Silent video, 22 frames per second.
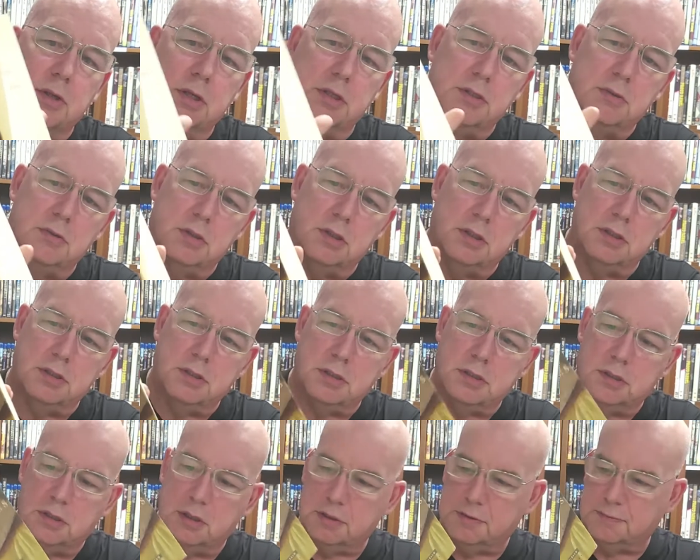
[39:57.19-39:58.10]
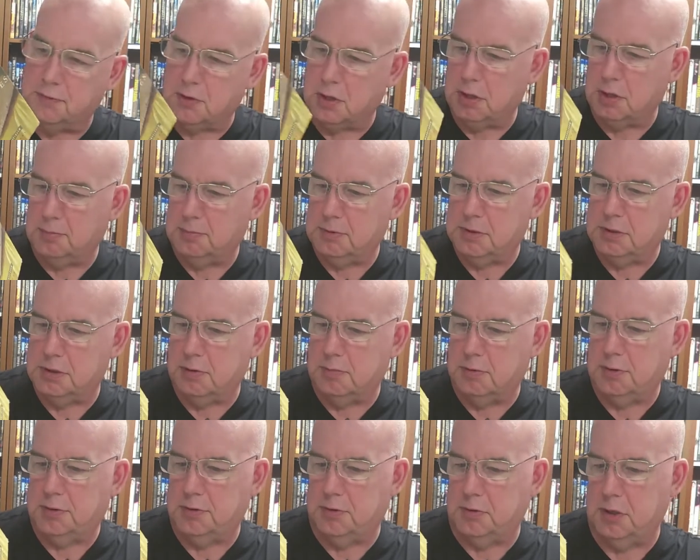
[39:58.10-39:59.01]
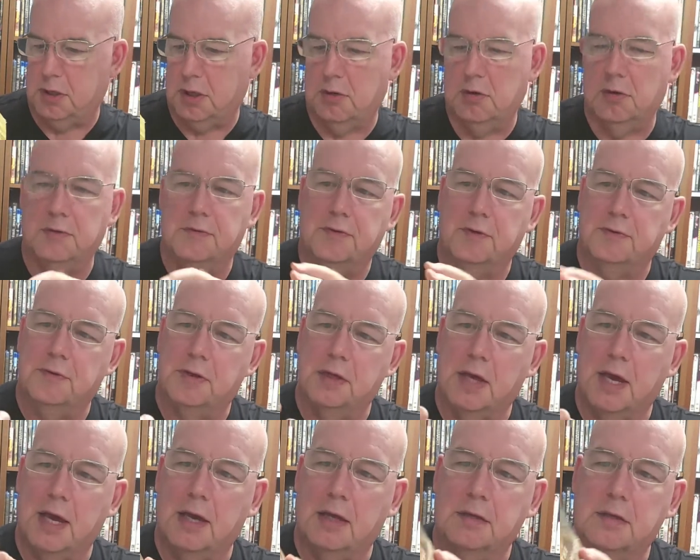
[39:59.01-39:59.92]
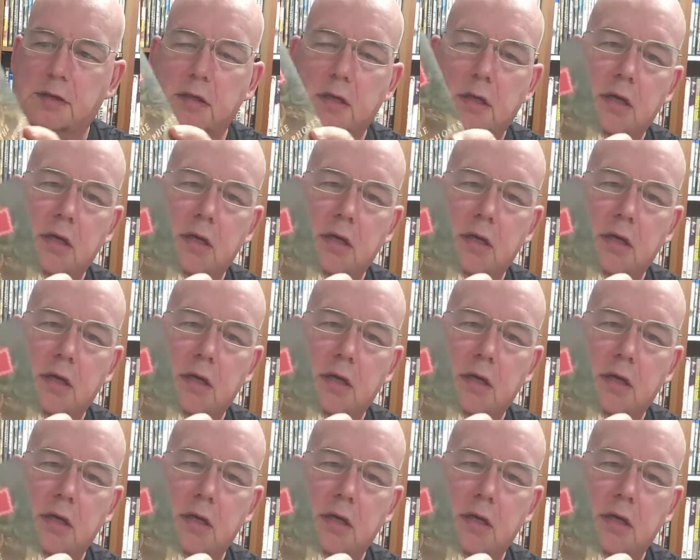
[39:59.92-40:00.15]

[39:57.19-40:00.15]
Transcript: this volume is number 358,